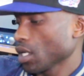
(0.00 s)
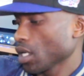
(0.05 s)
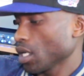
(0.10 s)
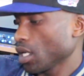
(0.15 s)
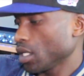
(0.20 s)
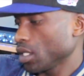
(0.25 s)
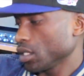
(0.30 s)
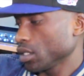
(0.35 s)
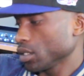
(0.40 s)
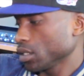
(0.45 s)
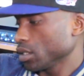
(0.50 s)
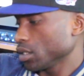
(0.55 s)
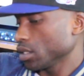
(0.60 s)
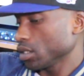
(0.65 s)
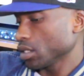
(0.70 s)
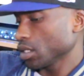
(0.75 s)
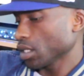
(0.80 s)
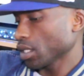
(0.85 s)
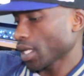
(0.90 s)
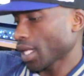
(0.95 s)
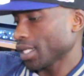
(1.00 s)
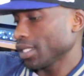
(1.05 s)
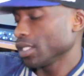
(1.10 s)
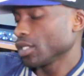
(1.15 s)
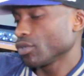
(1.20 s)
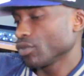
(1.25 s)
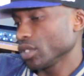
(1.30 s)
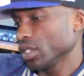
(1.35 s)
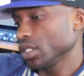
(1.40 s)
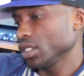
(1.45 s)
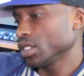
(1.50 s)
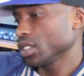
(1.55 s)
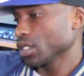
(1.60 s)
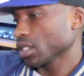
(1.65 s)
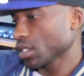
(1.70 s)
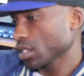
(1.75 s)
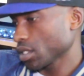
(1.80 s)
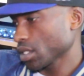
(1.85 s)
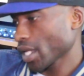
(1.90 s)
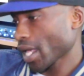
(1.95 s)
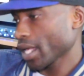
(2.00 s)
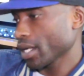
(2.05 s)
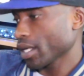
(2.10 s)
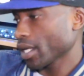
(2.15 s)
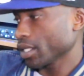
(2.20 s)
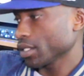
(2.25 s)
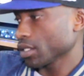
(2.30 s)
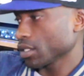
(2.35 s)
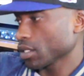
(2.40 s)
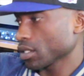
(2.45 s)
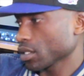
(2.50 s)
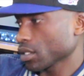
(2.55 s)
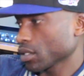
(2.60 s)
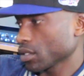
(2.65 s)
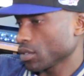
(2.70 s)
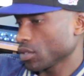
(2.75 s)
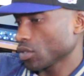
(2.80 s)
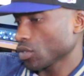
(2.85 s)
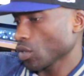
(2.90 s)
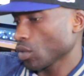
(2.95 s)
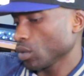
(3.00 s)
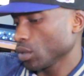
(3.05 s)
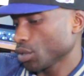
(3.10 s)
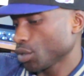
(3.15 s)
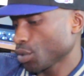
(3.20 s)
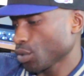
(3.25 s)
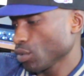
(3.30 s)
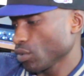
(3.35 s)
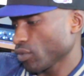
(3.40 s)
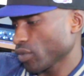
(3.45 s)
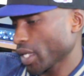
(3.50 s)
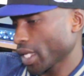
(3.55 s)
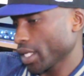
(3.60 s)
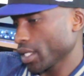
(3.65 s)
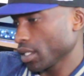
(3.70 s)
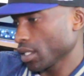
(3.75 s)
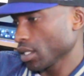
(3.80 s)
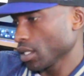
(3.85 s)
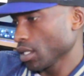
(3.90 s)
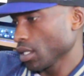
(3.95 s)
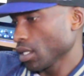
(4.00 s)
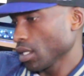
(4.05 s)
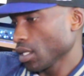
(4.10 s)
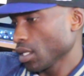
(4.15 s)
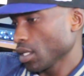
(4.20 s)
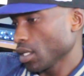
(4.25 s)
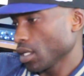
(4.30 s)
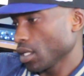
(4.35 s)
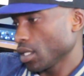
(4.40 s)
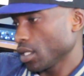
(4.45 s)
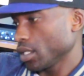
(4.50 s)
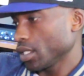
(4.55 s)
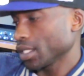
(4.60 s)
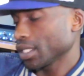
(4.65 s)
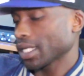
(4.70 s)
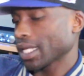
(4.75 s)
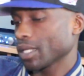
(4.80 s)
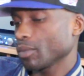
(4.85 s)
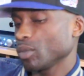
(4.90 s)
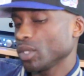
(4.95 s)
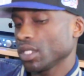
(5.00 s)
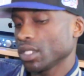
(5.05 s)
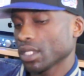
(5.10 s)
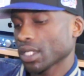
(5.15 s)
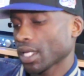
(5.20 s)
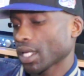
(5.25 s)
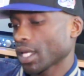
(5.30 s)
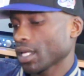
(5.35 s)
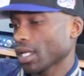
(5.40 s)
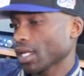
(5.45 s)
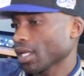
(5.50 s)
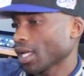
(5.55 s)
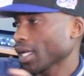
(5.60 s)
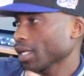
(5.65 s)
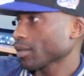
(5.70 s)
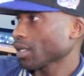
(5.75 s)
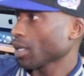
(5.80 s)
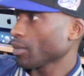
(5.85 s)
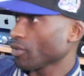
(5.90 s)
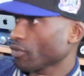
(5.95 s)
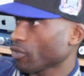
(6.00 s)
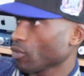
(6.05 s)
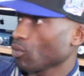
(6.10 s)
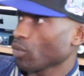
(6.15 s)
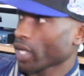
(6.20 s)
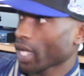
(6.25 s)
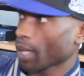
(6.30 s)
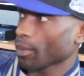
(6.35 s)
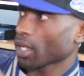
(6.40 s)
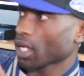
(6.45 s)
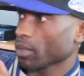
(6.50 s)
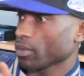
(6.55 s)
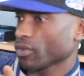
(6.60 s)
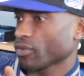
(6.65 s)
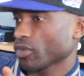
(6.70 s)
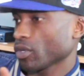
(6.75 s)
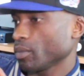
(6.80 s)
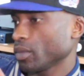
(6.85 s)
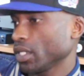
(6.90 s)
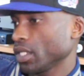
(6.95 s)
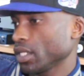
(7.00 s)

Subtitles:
and I literally just sat and I just told the truth. Like a nigga like me, I coming from where I'm coming from. A